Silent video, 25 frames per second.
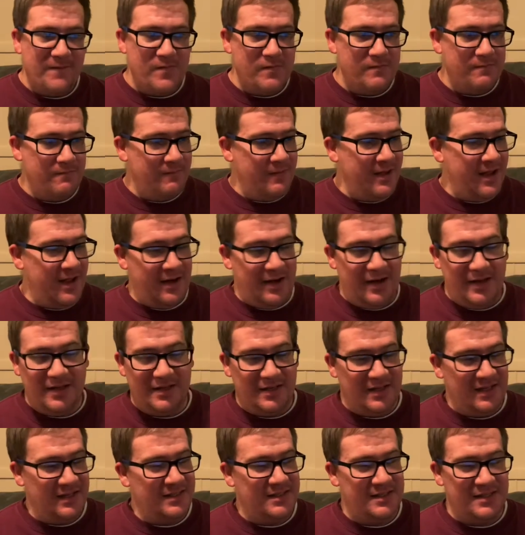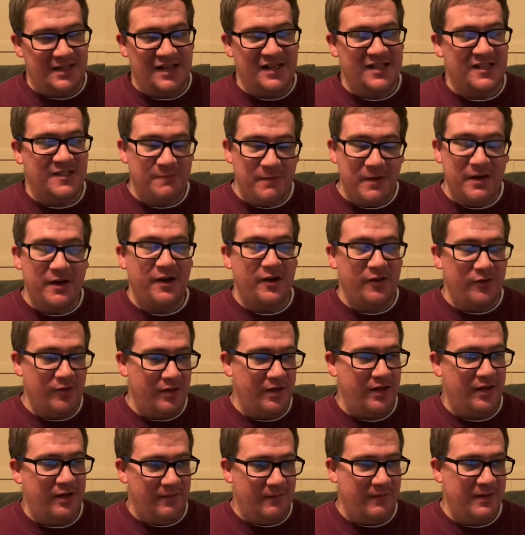man, it
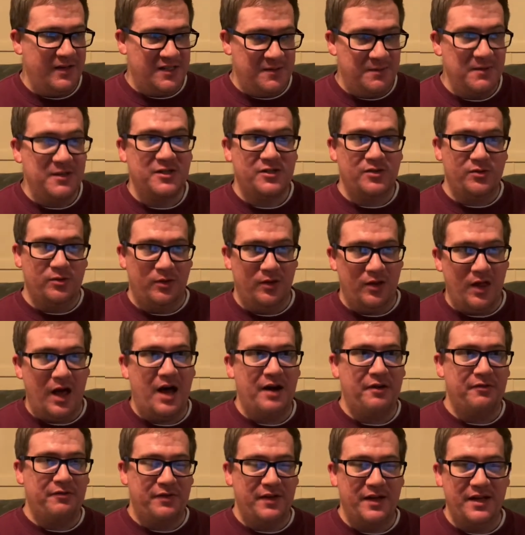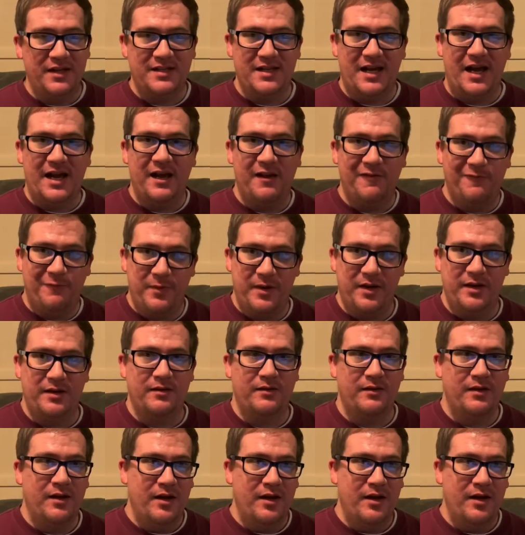speaks to a lot of things I have been